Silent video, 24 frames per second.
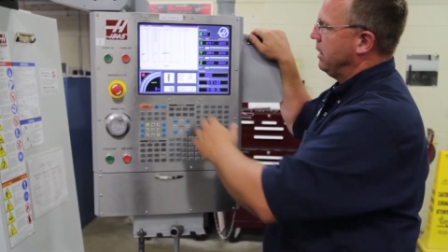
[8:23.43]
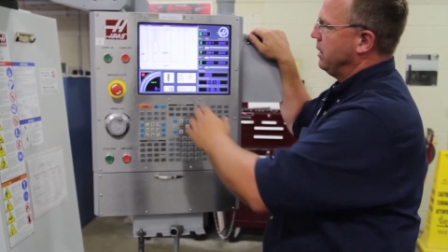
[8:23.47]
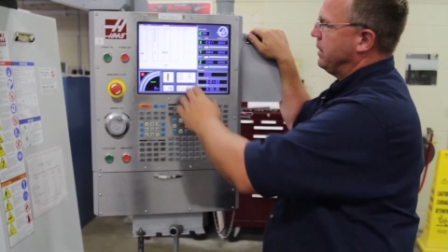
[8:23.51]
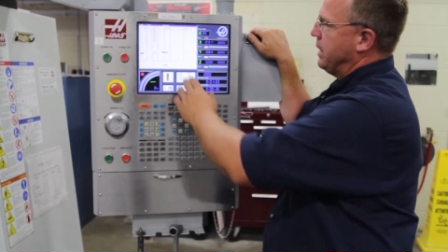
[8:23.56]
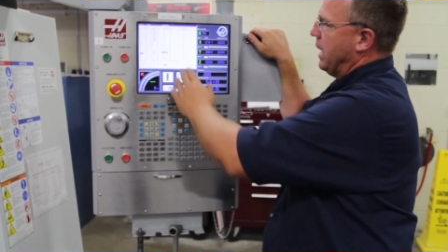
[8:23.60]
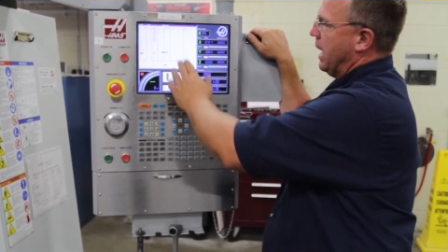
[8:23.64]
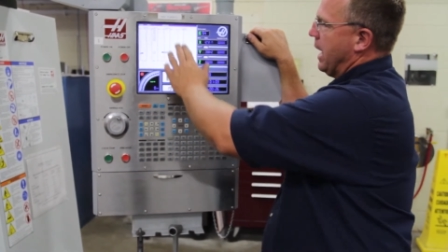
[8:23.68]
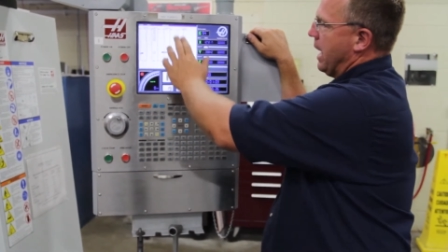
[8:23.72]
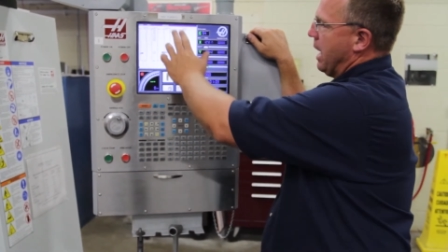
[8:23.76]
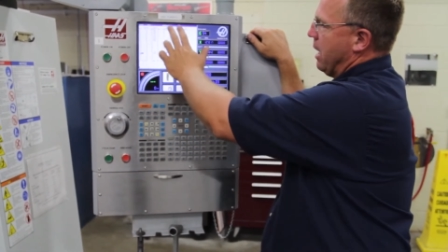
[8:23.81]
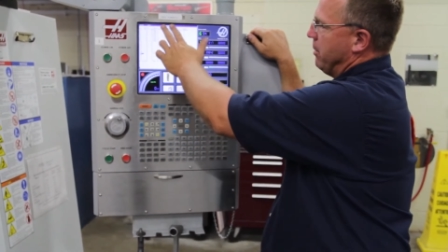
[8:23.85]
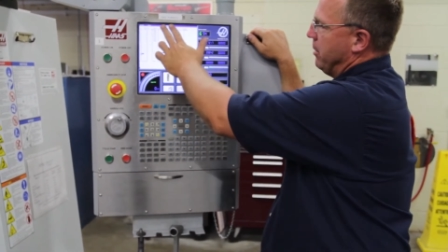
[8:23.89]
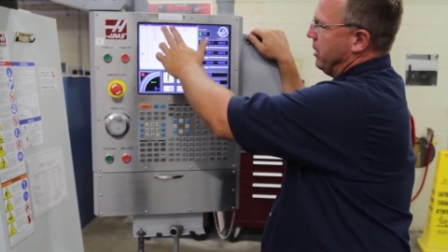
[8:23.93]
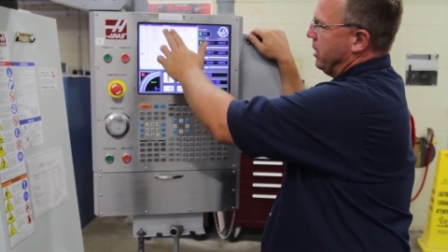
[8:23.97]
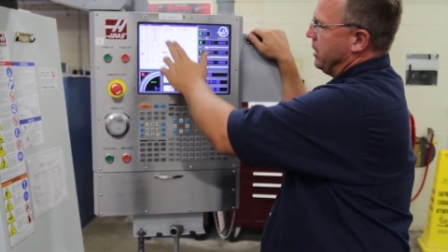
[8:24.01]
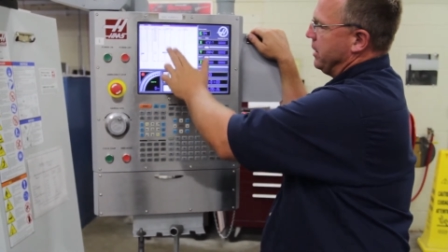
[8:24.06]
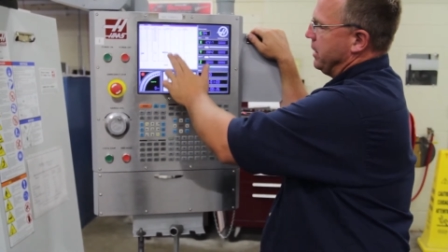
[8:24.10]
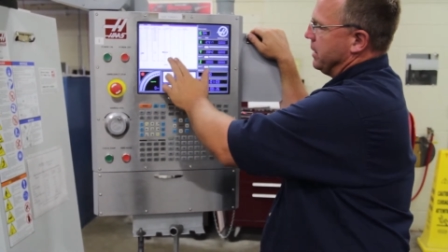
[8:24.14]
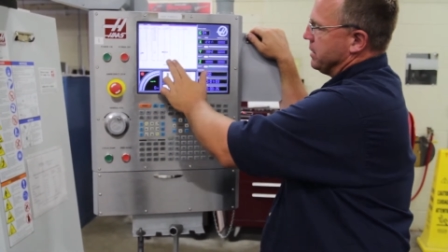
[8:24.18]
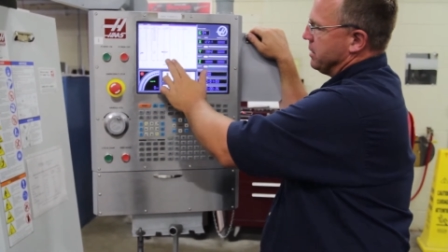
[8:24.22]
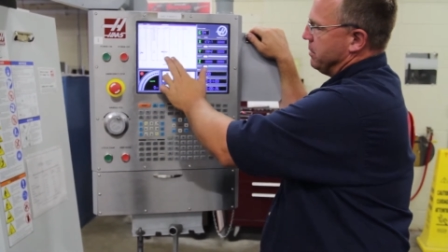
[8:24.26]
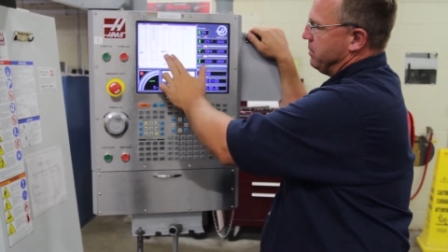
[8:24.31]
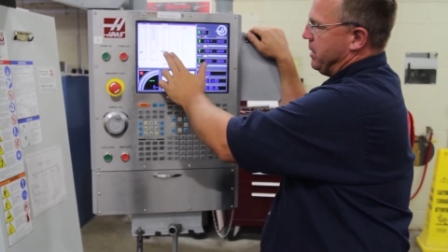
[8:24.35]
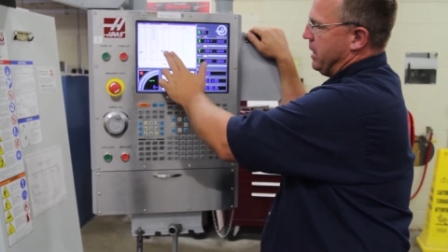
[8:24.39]
Diameter
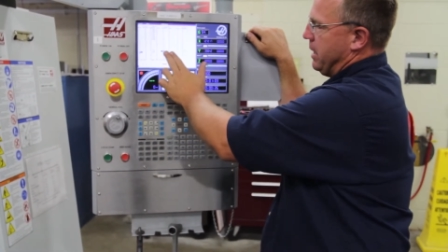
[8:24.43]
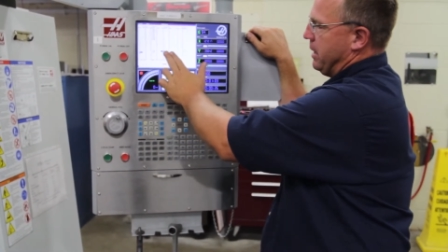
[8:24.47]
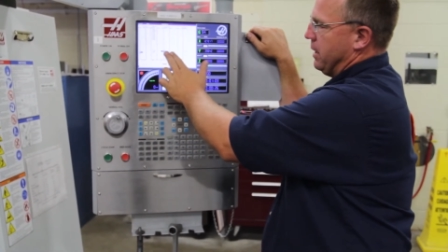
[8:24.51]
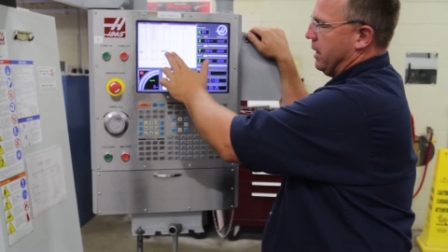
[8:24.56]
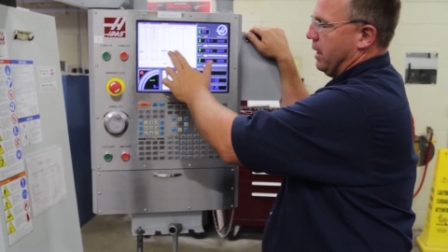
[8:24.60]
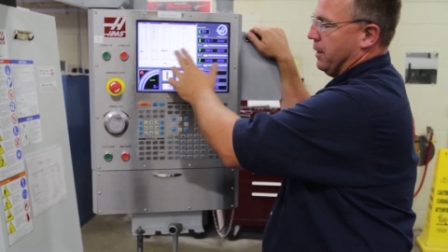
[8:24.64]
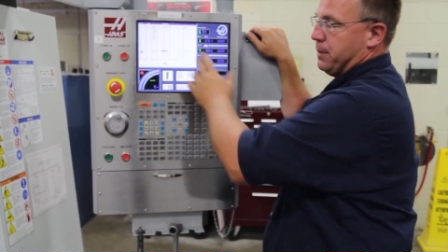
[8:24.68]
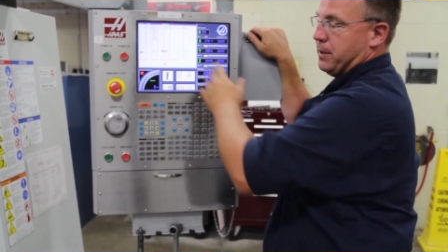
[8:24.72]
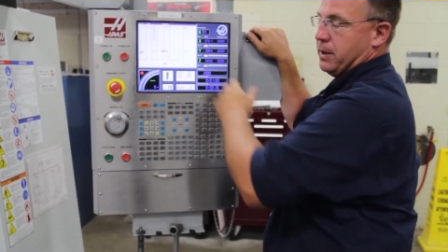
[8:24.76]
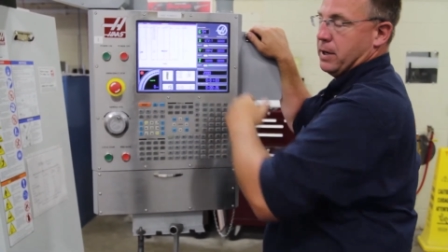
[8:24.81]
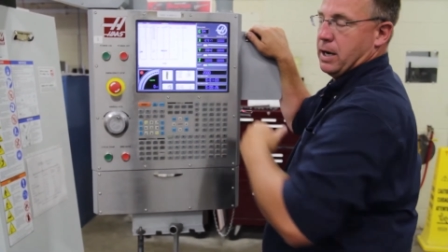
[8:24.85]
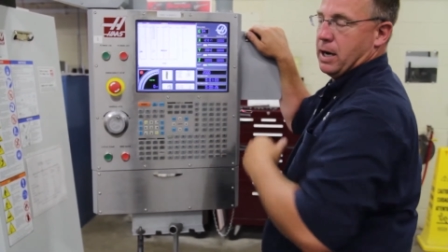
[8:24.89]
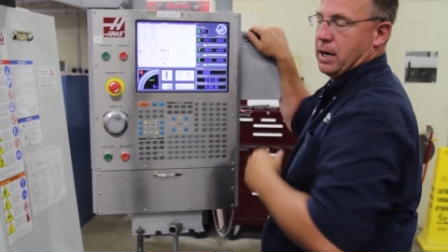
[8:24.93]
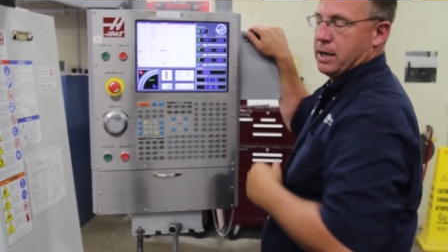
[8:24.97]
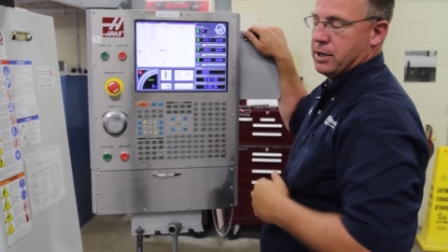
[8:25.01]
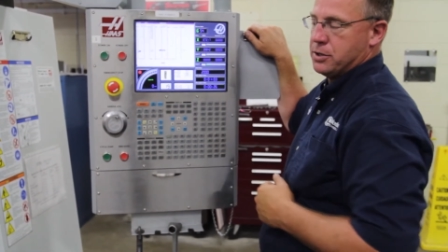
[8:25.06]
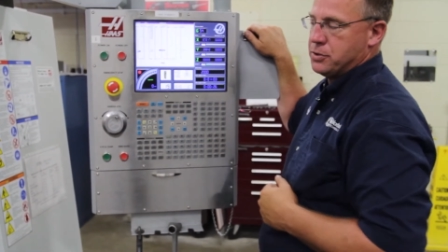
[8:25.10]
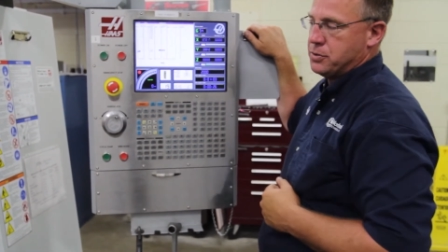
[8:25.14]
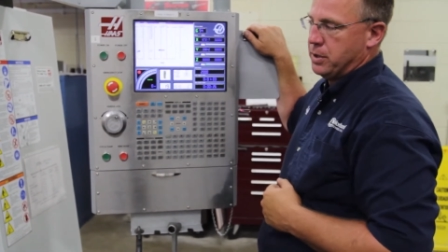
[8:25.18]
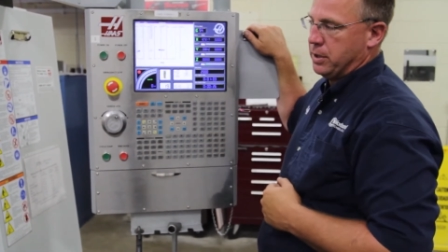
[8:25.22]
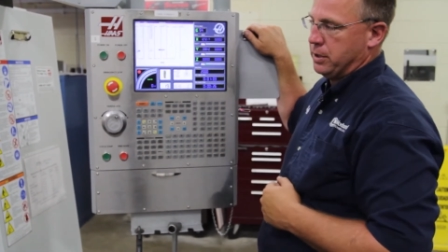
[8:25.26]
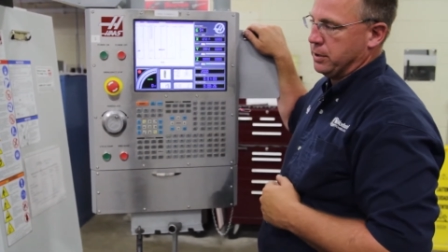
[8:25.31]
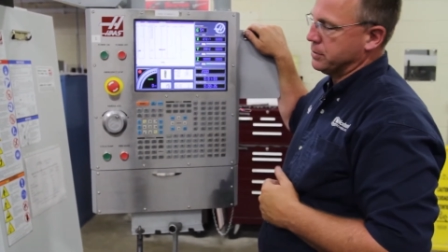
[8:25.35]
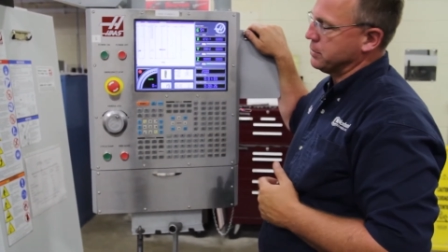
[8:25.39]
doesn't mean nothing on a
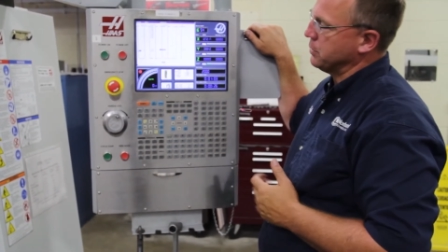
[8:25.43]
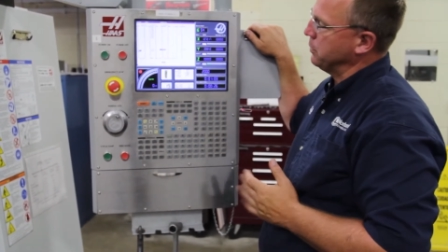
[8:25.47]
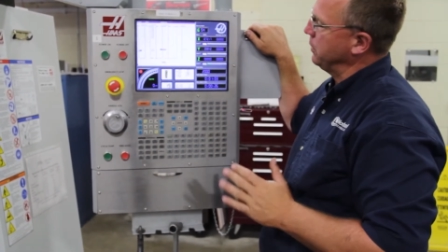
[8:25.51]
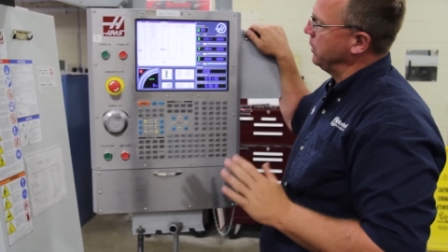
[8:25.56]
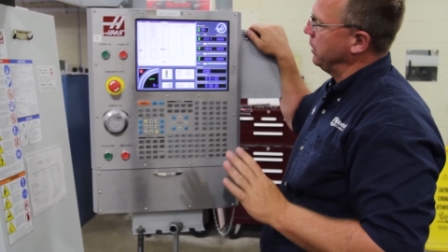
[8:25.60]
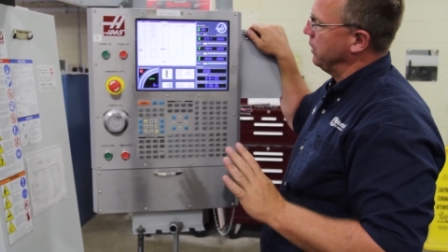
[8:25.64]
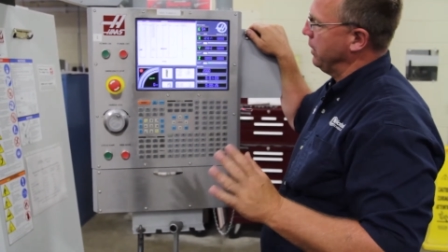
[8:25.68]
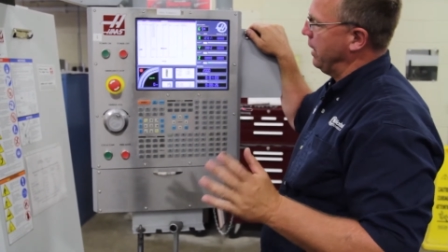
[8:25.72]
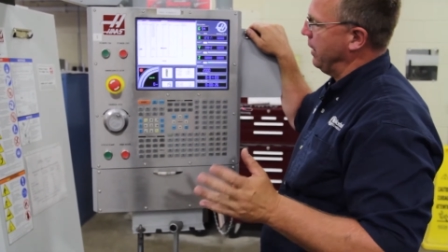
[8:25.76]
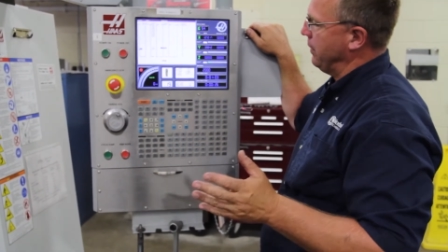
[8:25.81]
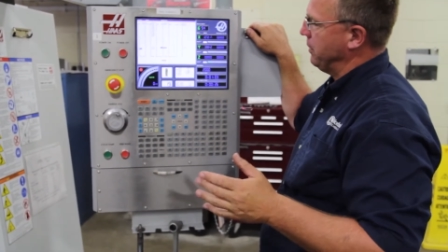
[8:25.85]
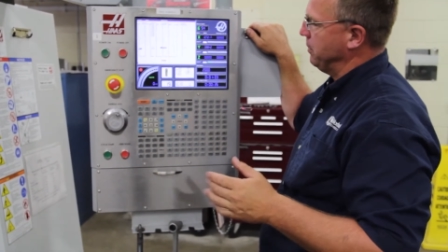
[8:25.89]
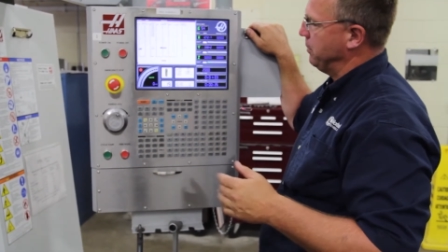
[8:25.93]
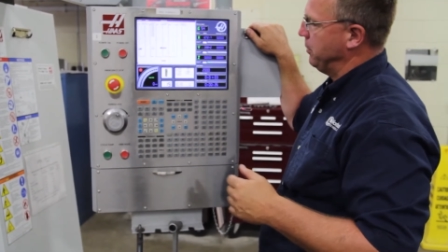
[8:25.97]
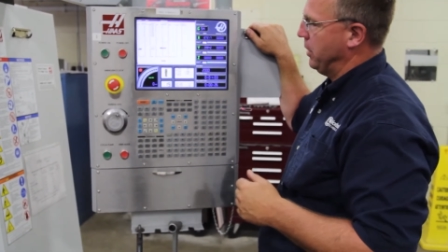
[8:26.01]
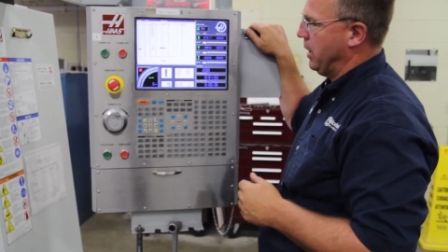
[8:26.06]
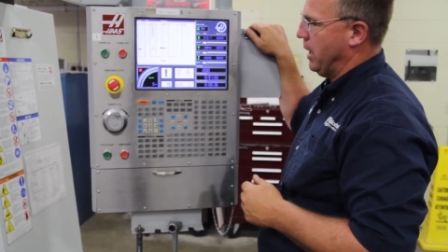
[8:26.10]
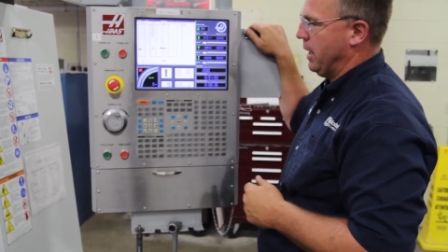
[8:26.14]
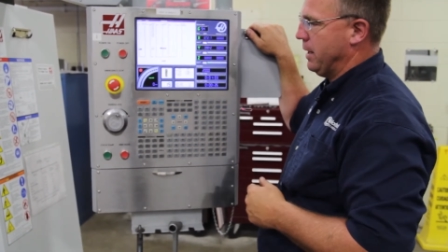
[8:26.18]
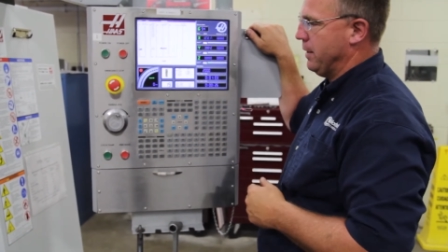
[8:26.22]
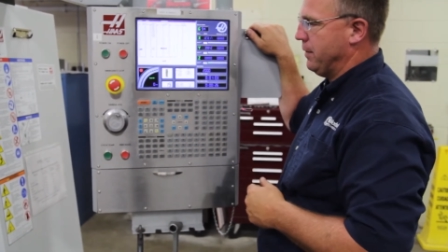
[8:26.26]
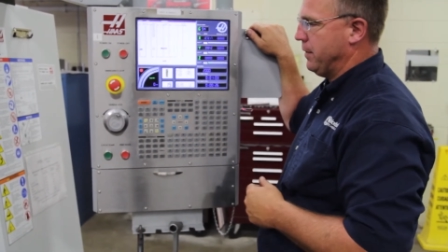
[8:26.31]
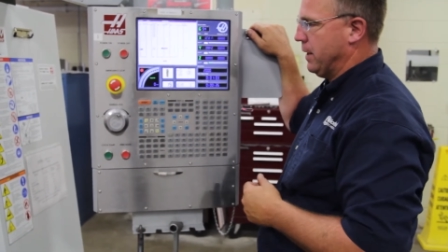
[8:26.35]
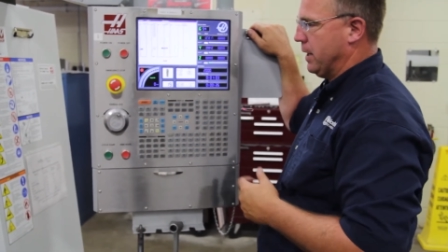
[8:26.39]
drill, so we don't have to put
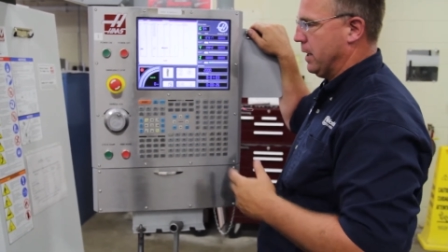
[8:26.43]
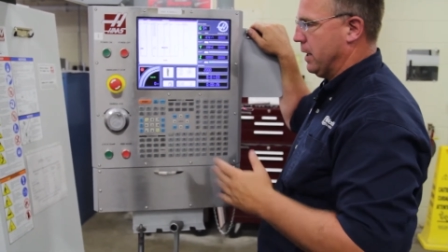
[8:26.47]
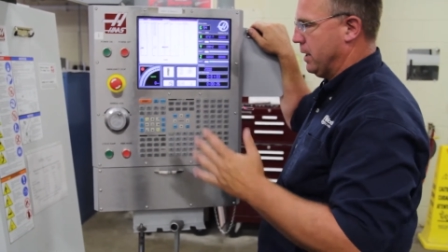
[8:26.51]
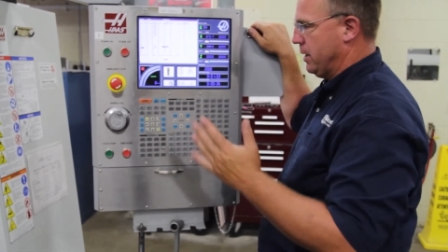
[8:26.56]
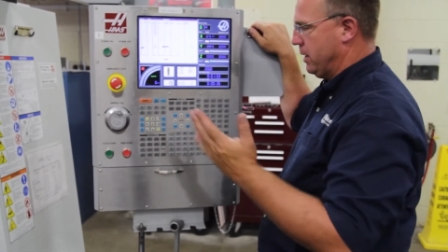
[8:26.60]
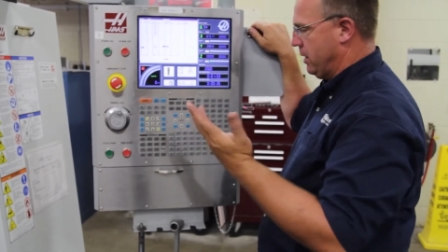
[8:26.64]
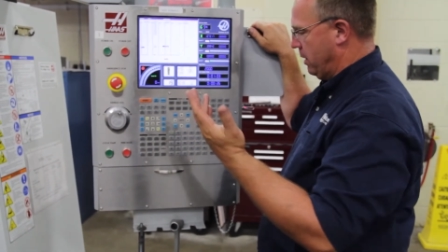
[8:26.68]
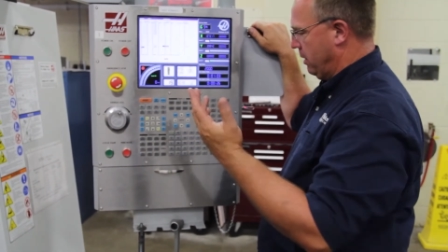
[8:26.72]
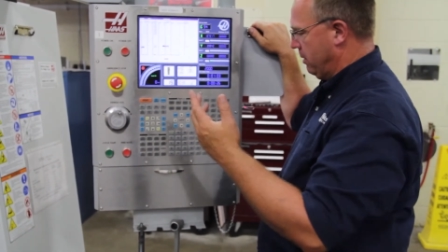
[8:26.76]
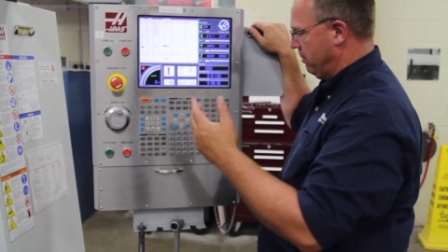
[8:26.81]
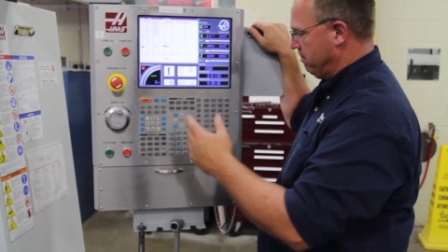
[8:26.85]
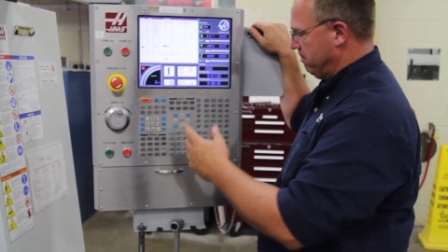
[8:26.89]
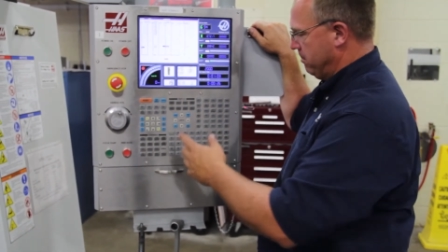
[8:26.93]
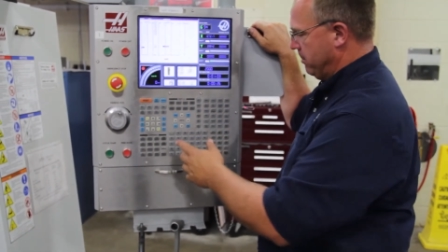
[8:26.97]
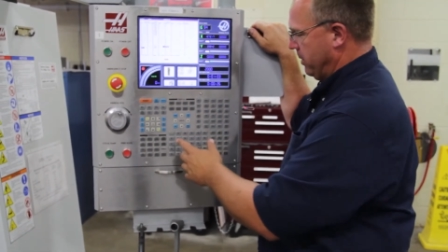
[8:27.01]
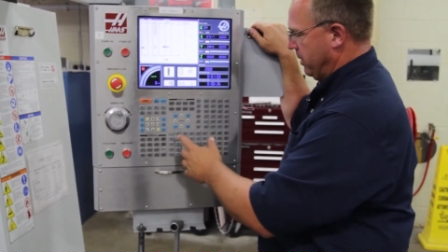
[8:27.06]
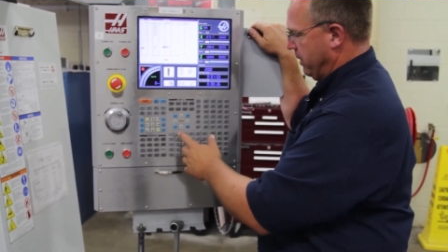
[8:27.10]
anything in there.